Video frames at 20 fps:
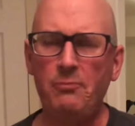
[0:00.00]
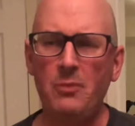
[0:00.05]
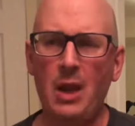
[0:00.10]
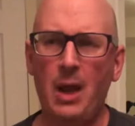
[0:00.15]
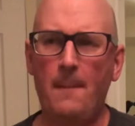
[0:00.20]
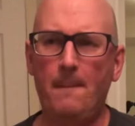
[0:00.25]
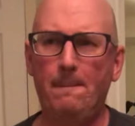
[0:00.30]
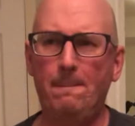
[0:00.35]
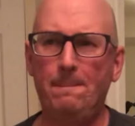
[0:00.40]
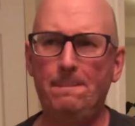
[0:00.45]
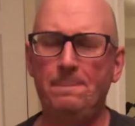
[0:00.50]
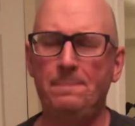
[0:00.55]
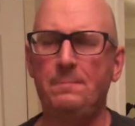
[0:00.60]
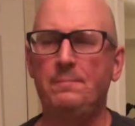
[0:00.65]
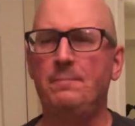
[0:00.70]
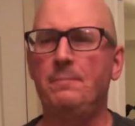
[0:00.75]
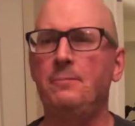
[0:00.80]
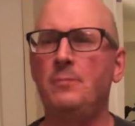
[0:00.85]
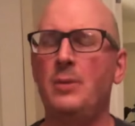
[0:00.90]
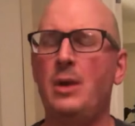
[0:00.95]
I
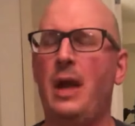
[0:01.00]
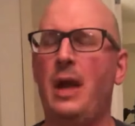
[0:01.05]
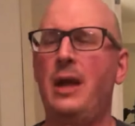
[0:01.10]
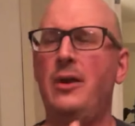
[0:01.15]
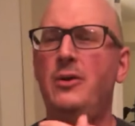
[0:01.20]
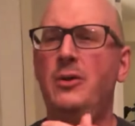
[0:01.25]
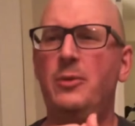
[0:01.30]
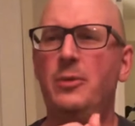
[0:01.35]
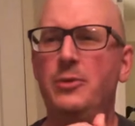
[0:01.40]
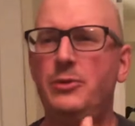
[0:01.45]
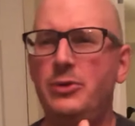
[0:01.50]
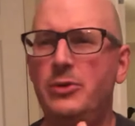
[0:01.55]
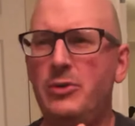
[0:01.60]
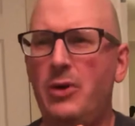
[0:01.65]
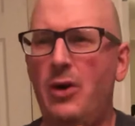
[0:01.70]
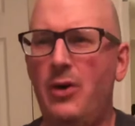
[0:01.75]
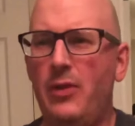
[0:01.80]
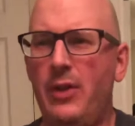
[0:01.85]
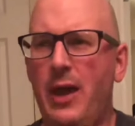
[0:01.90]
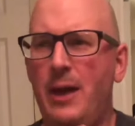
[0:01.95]
don't know, what you
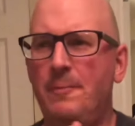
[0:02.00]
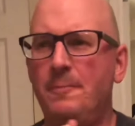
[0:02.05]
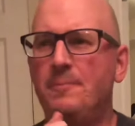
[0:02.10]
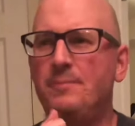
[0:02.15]
call that?